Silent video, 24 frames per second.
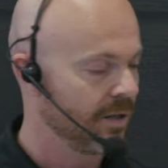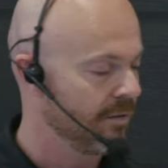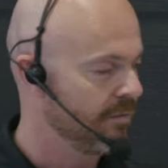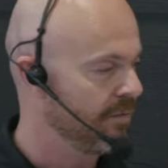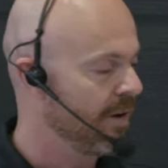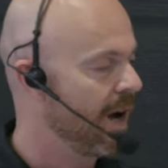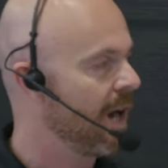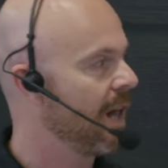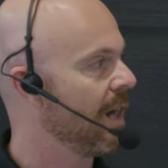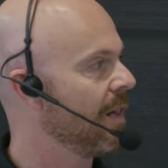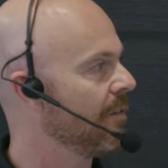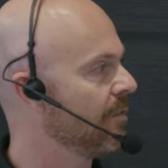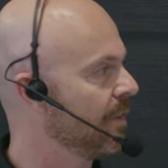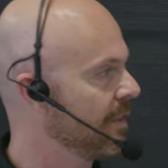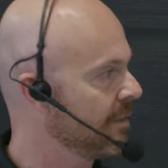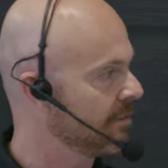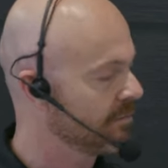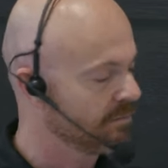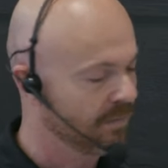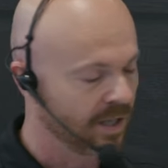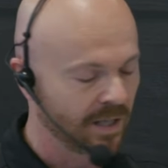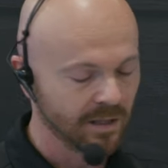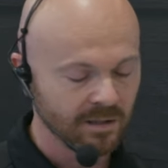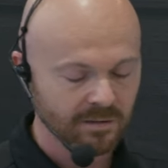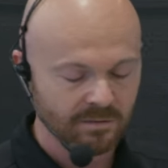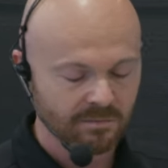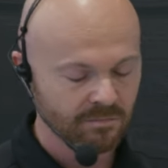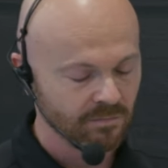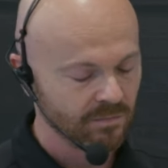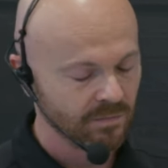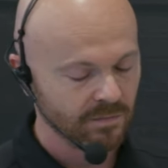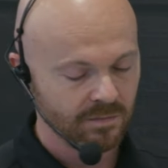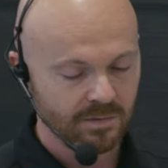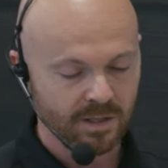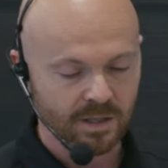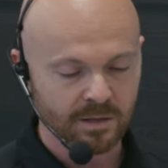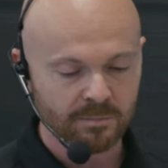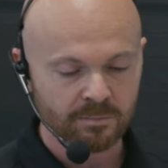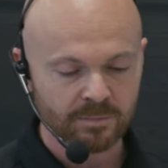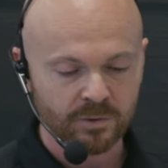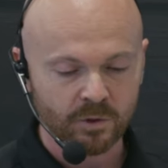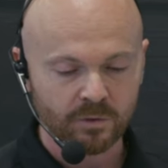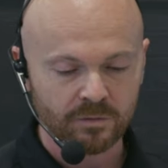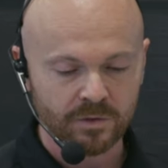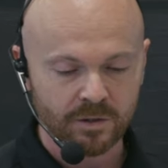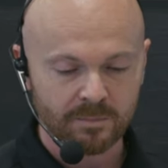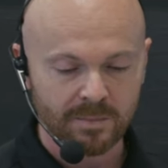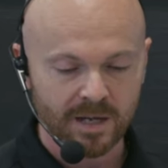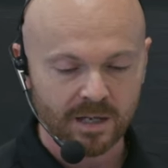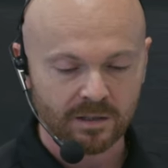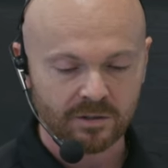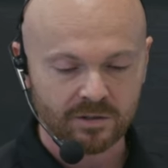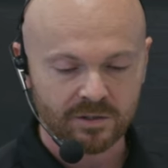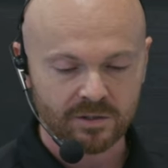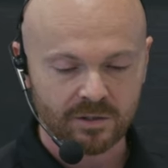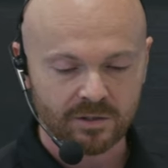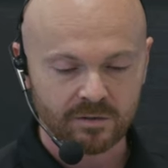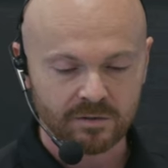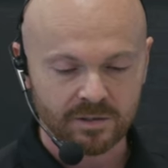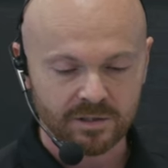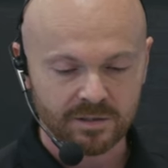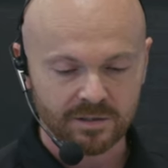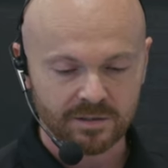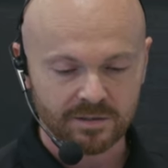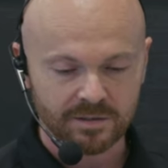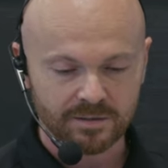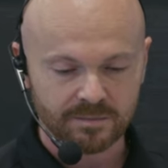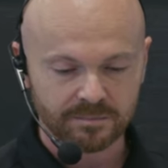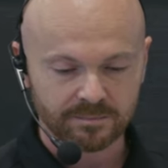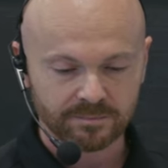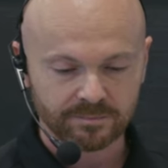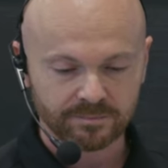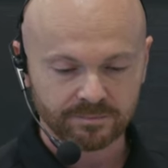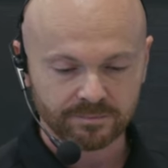evolve and, and improve your microservices.